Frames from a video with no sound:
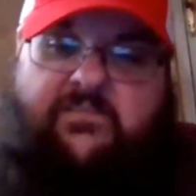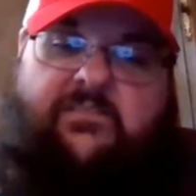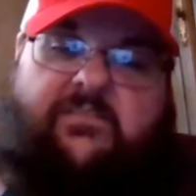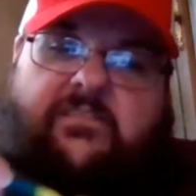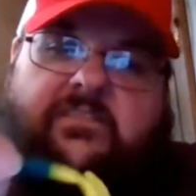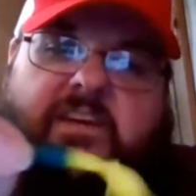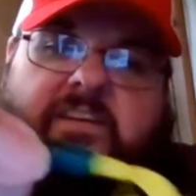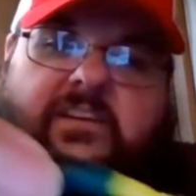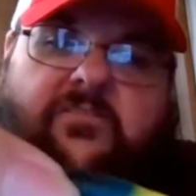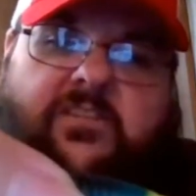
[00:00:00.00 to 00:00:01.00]
that color
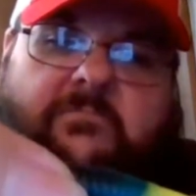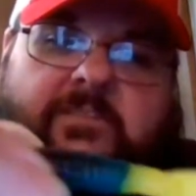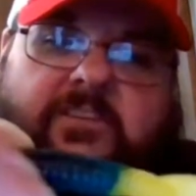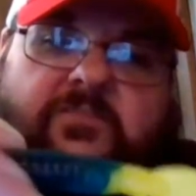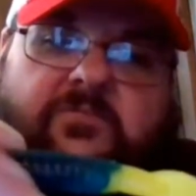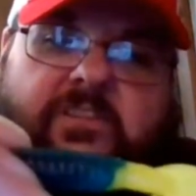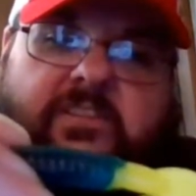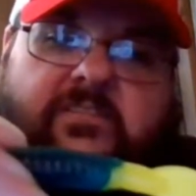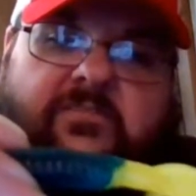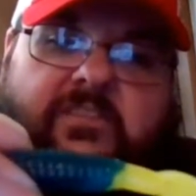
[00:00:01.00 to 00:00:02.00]
combination right there,
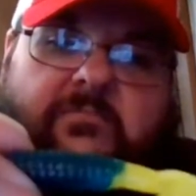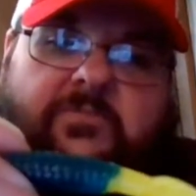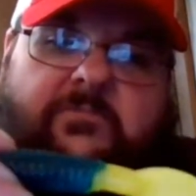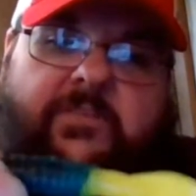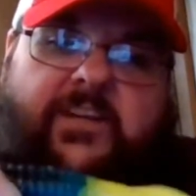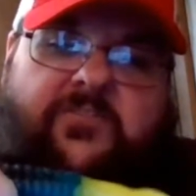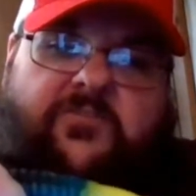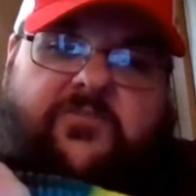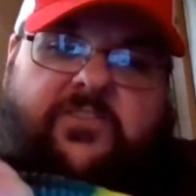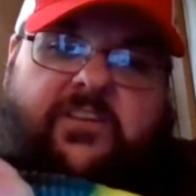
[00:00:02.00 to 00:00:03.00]
that blue black chartreuse
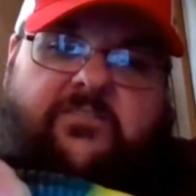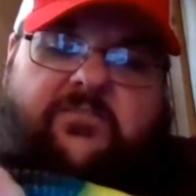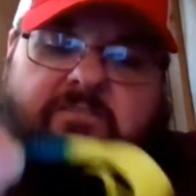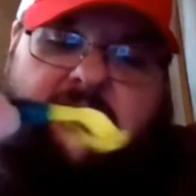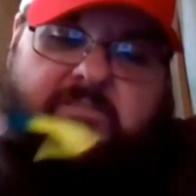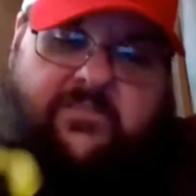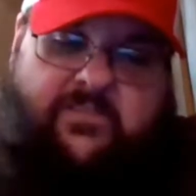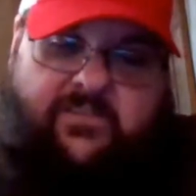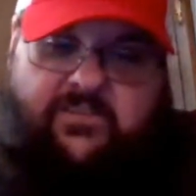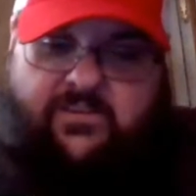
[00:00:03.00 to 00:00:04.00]
color.
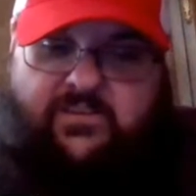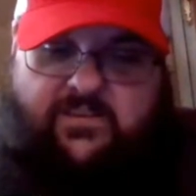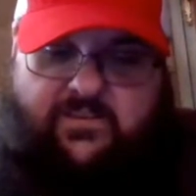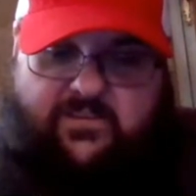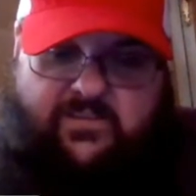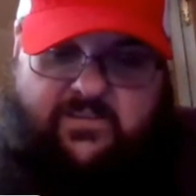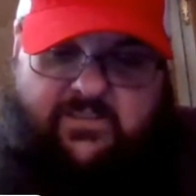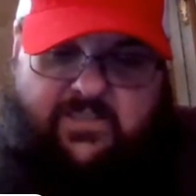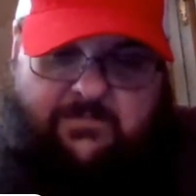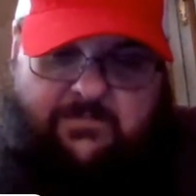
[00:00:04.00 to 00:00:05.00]
That being
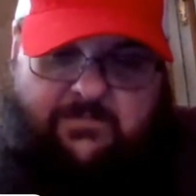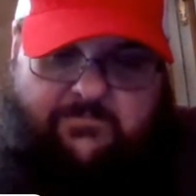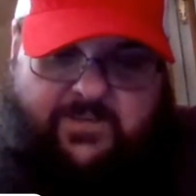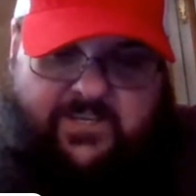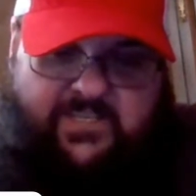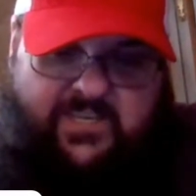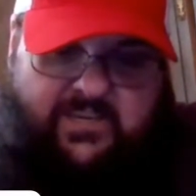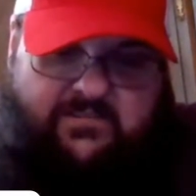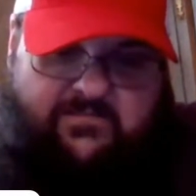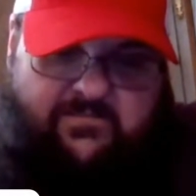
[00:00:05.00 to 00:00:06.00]
said, I've
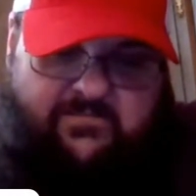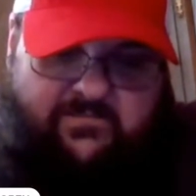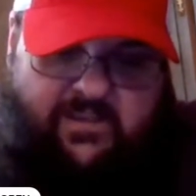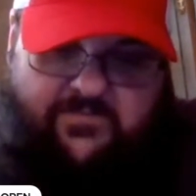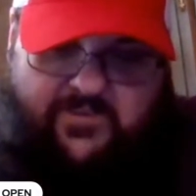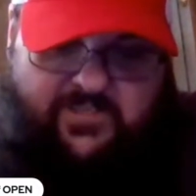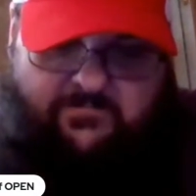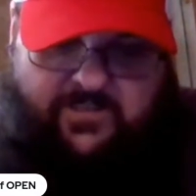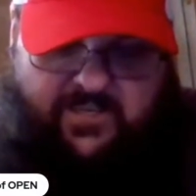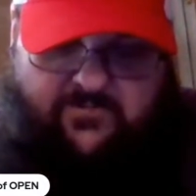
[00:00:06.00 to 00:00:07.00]
used some of the other ones from
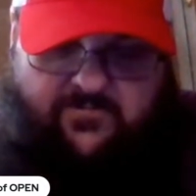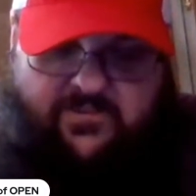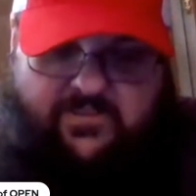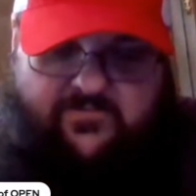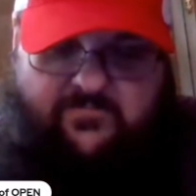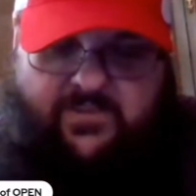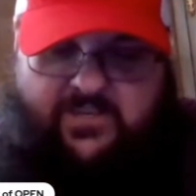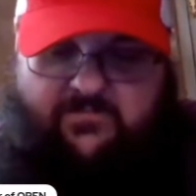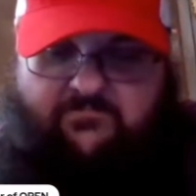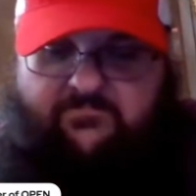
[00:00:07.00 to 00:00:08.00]
them.
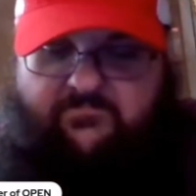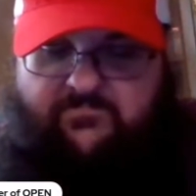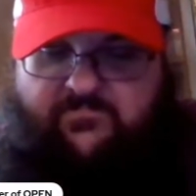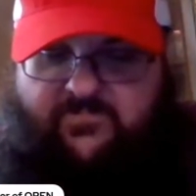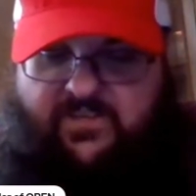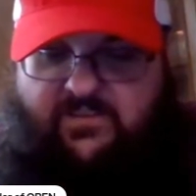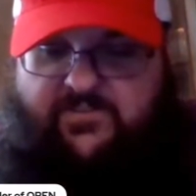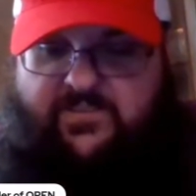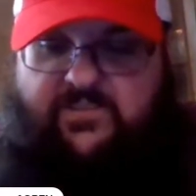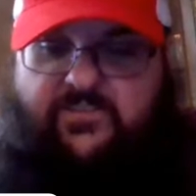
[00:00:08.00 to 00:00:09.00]
Like obviously, you just got this
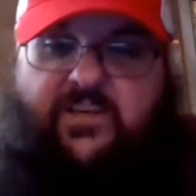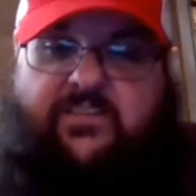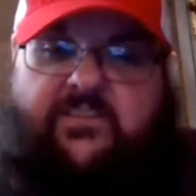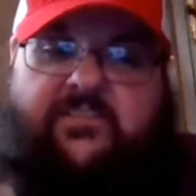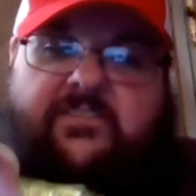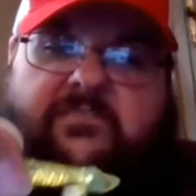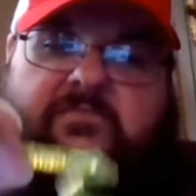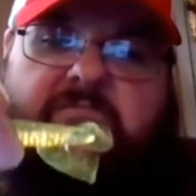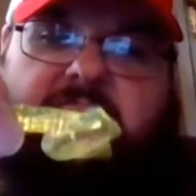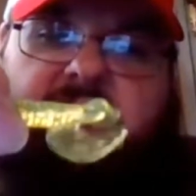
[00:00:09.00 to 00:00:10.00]
little like
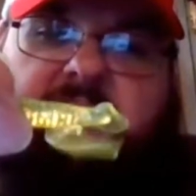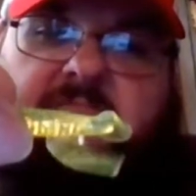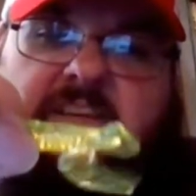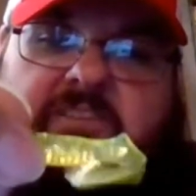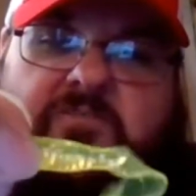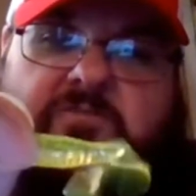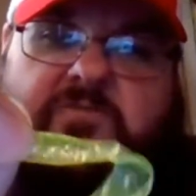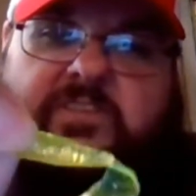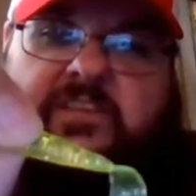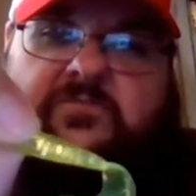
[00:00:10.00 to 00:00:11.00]
chartreusey only
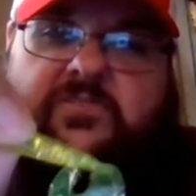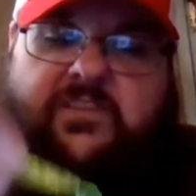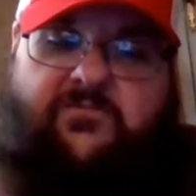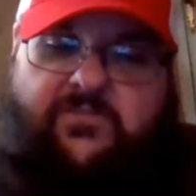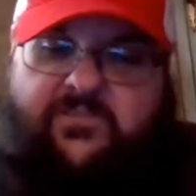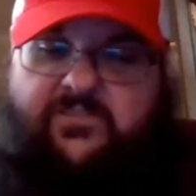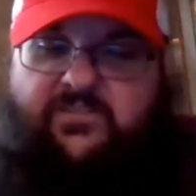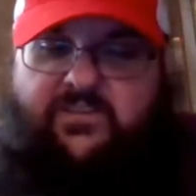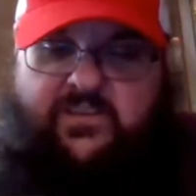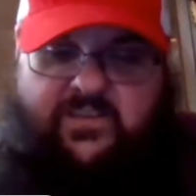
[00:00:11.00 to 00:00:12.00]
one. There
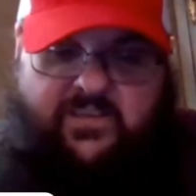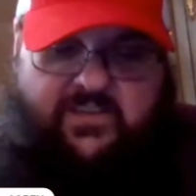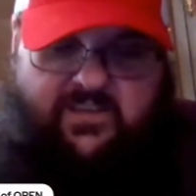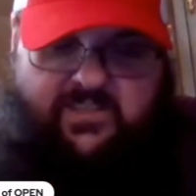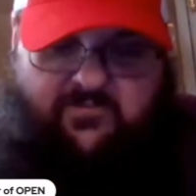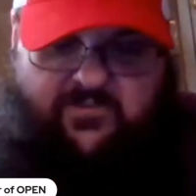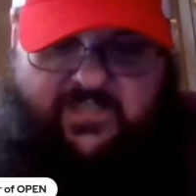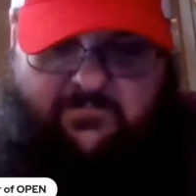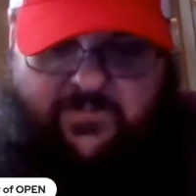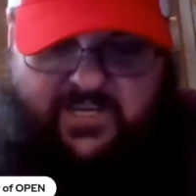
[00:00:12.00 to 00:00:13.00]
was that base black one
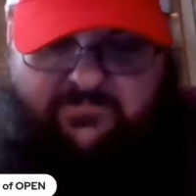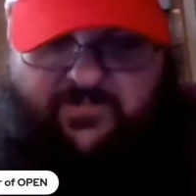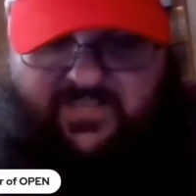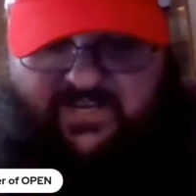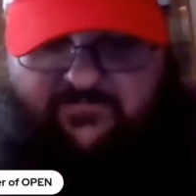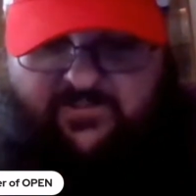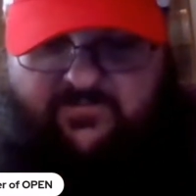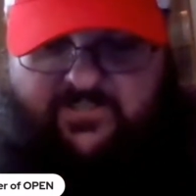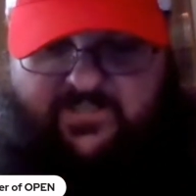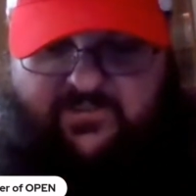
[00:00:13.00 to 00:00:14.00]
that was in the other pack,
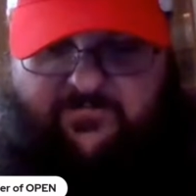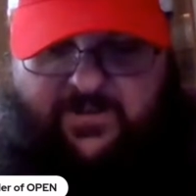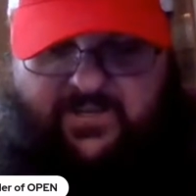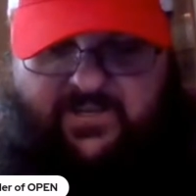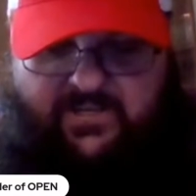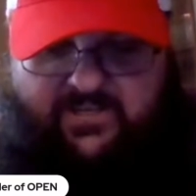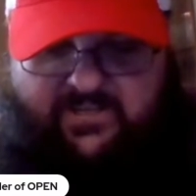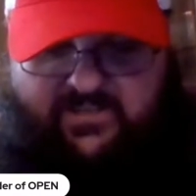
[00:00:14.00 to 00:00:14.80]
and then there was this